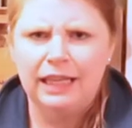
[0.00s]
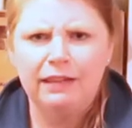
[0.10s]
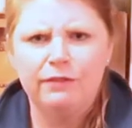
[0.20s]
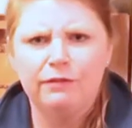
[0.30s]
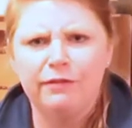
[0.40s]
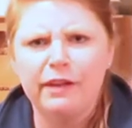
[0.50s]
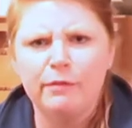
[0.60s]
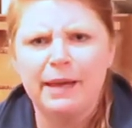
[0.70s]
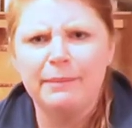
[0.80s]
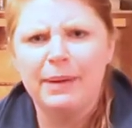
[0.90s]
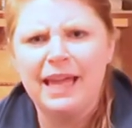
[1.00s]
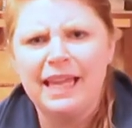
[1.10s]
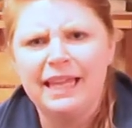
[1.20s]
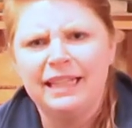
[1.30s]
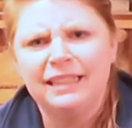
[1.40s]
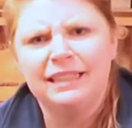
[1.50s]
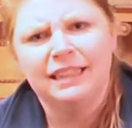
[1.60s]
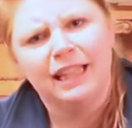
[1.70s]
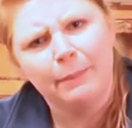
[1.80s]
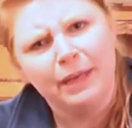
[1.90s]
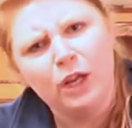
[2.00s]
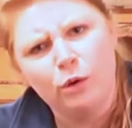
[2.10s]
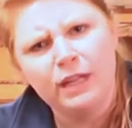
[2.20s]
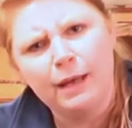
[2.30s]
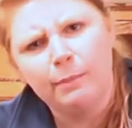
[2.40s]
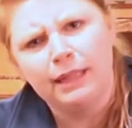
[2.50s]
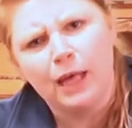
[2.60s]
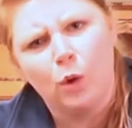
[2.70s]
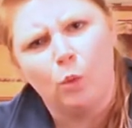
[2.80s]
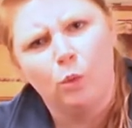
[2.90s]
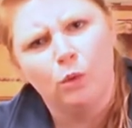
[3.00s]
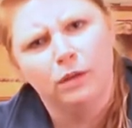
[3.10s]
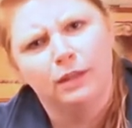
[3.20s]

If you feel my pain, let me know down below.